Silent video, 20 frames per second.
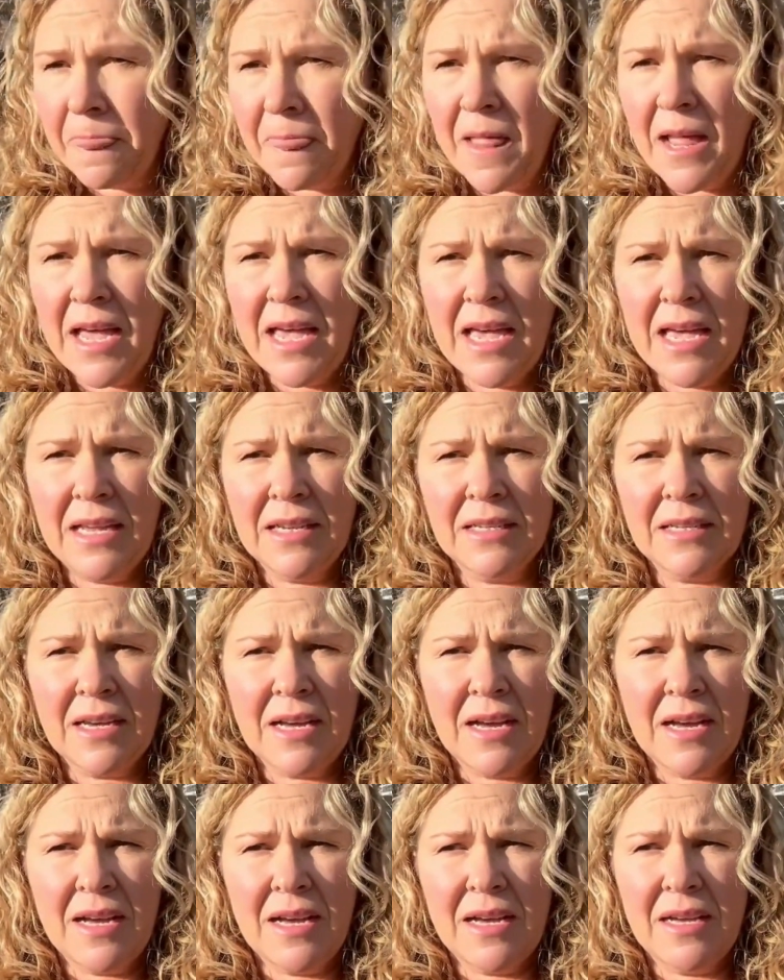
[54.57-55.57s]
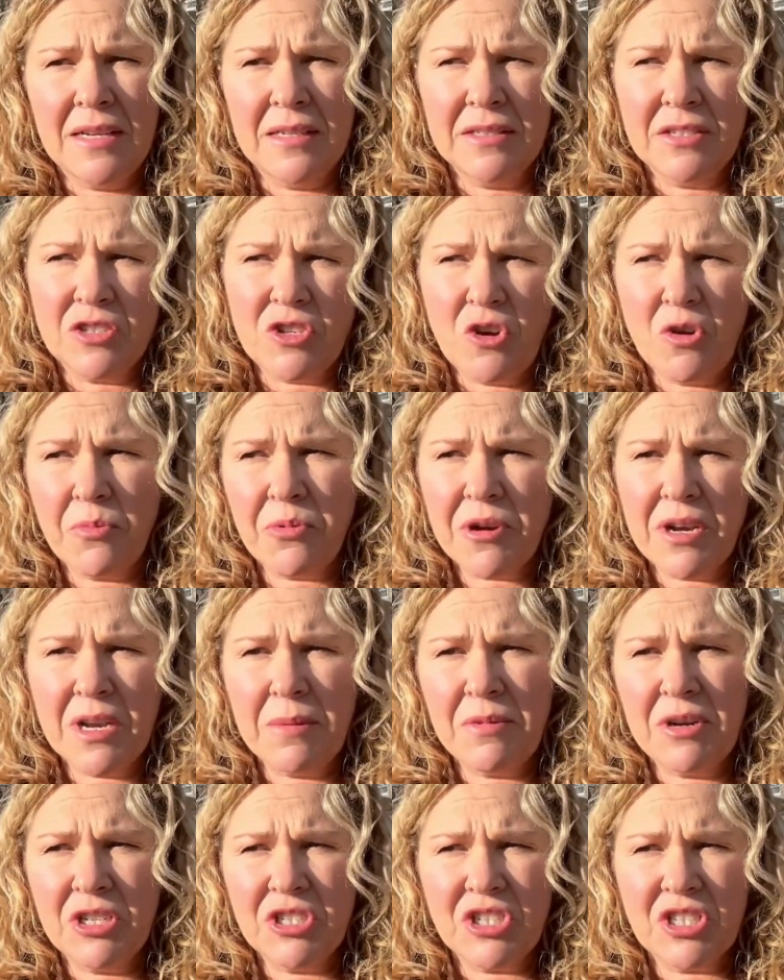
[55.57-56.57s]
And so pretty
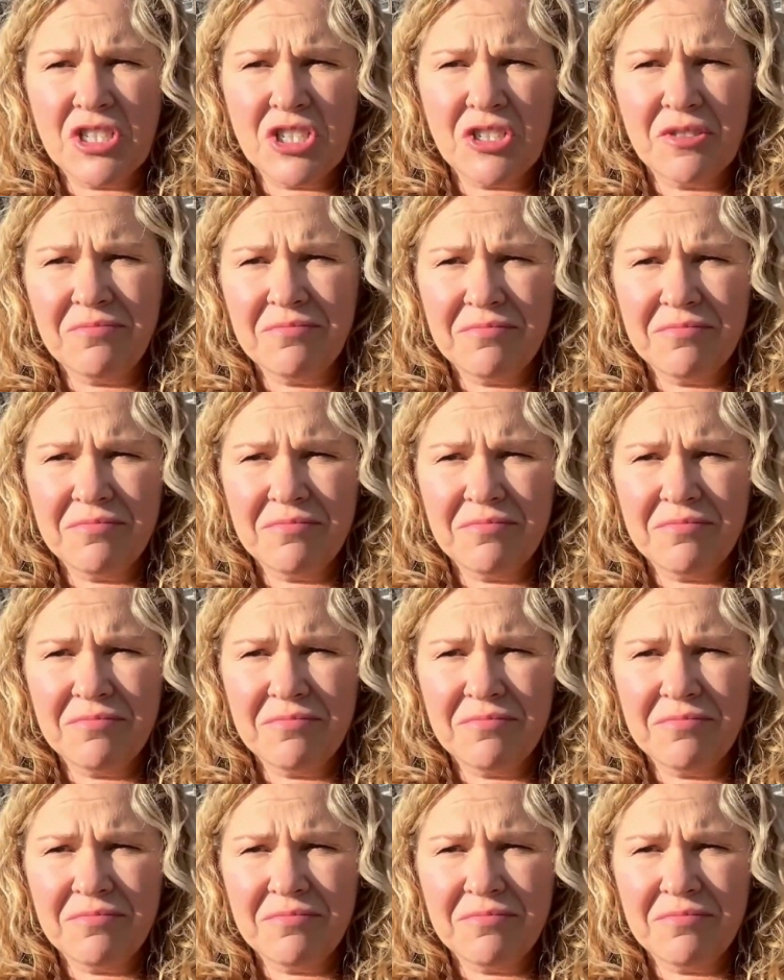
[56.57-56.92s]
much